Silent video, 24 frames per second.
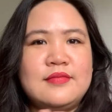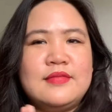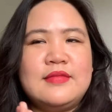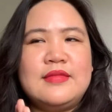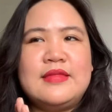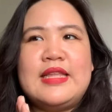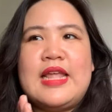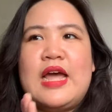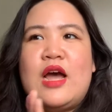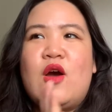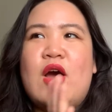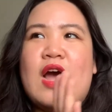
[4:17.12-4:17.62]

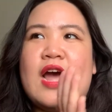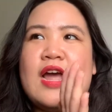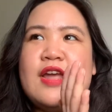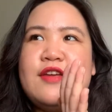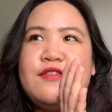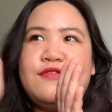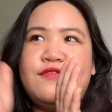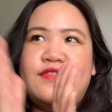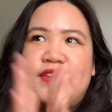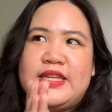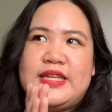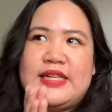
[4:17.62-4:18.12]
Now, I
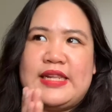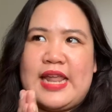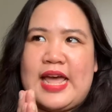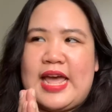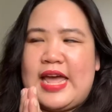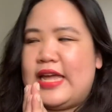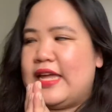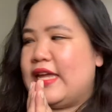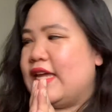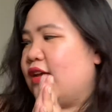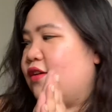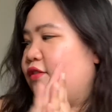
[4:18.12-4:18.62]
feel
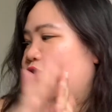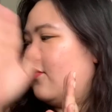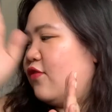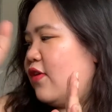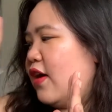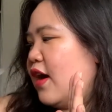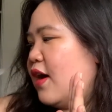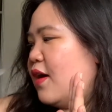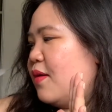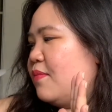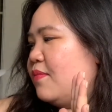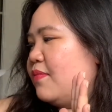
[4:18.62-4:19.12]
like if
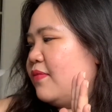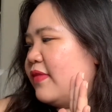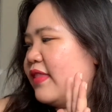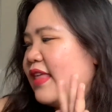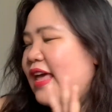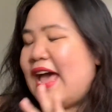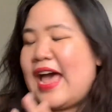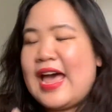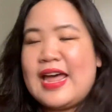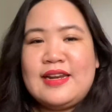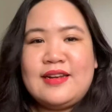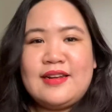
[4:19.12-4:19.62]

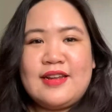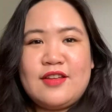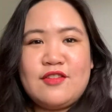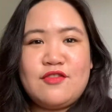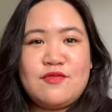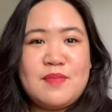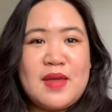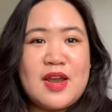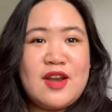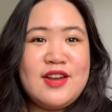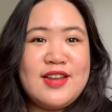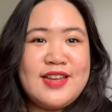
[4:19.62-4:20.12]

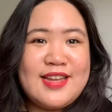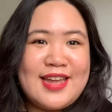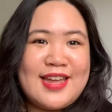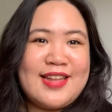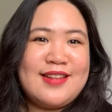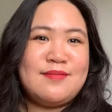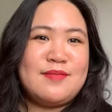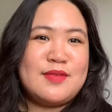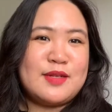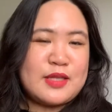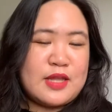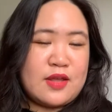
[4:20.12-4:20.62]
Mary
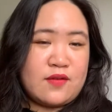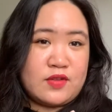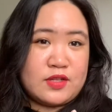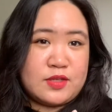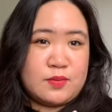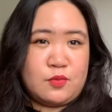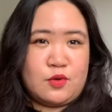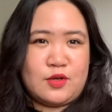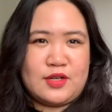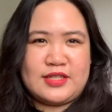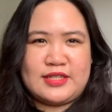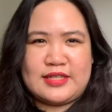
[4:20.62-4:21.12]
Kate McDevitt's
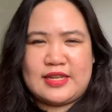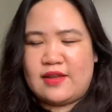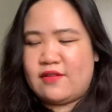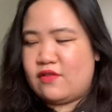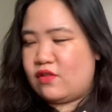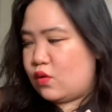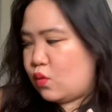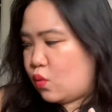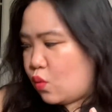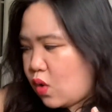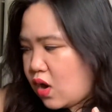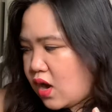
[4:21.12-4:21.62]
book is
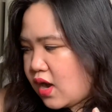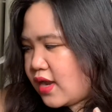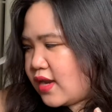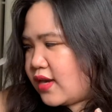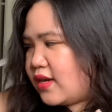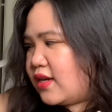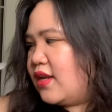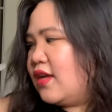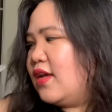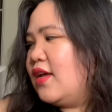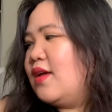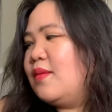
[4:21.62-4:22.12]
level
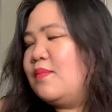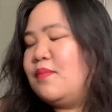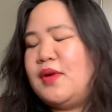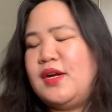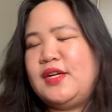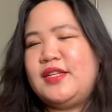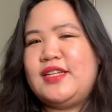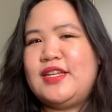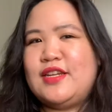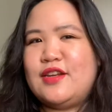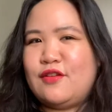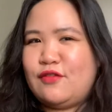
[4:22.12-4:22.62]
1,
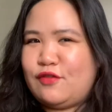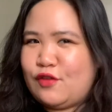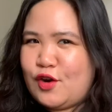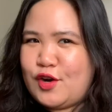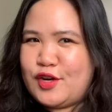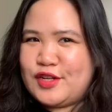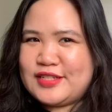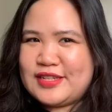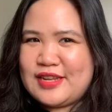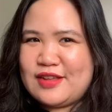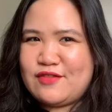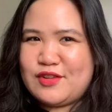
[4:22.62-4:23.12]
Martina Floor
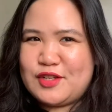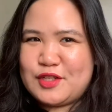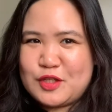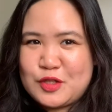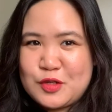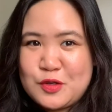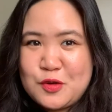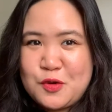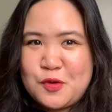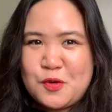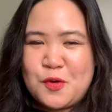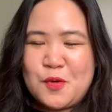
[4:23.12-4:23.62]
is level
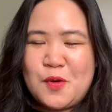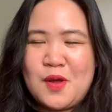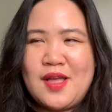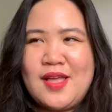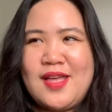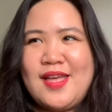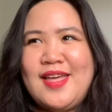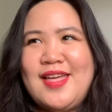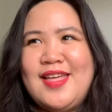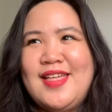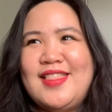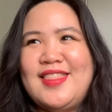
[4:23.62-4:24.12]
2,
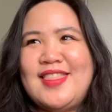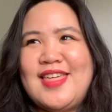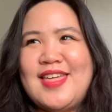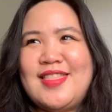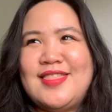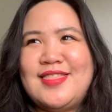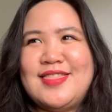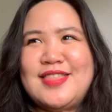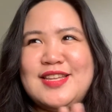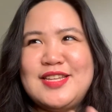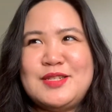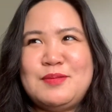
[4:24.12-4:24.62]

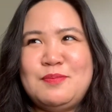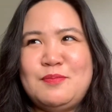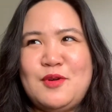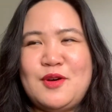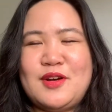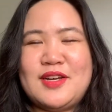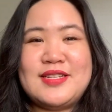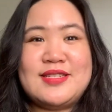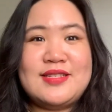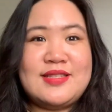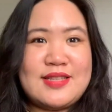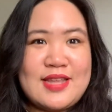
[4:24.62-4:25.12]
then this
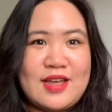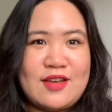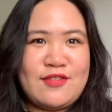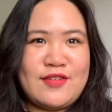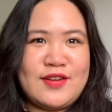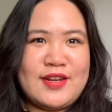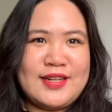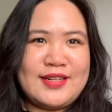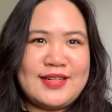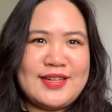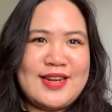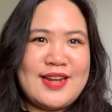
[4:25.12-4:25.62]
book is
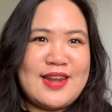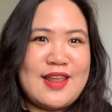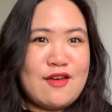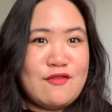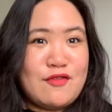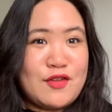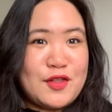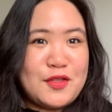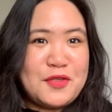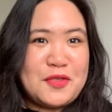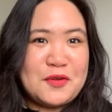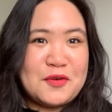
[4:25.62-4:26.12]
definitely
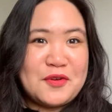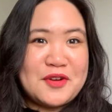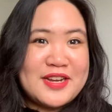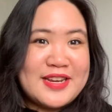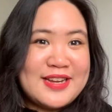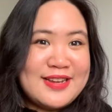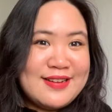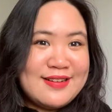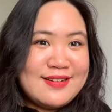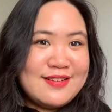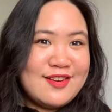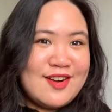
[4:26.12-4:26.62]
level
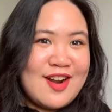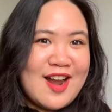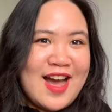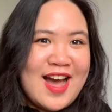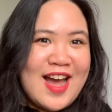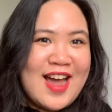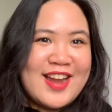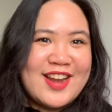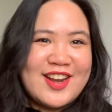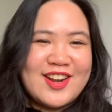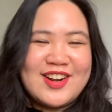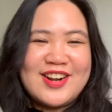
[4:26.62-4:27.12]
3 or
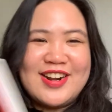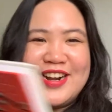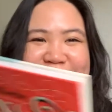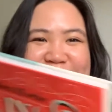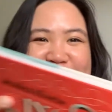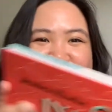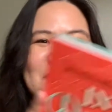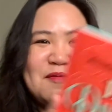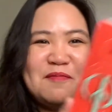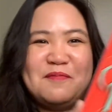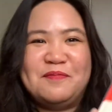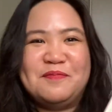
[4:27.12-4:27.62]
higher.
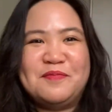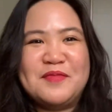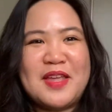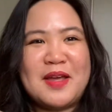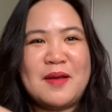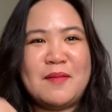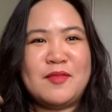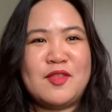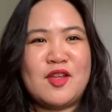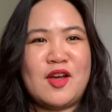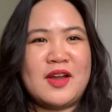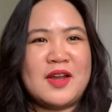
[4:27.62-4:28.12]
I'm
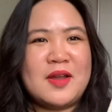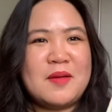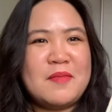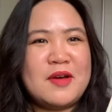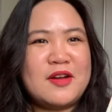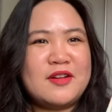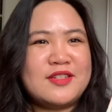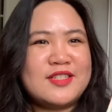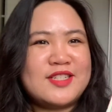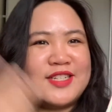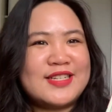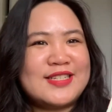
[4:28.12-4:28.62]
talking
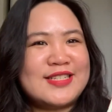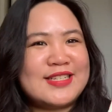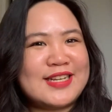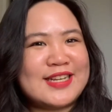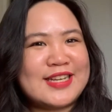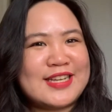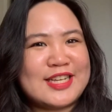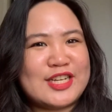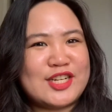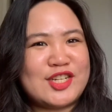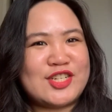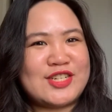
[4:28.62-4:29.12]
about Jessica
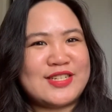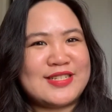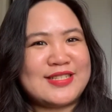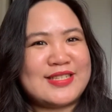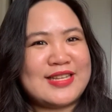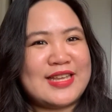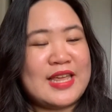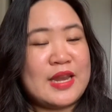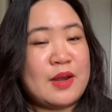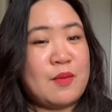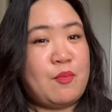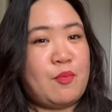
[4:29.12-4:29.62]
Hish's
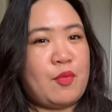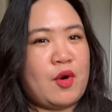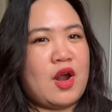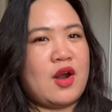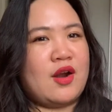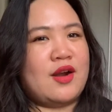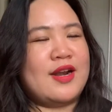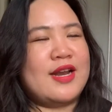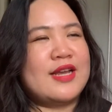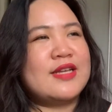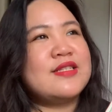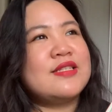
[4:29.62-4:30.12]
In
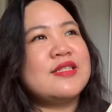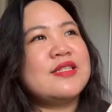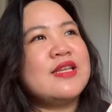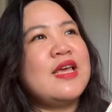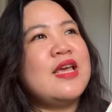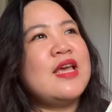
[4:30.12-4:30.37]
Progress.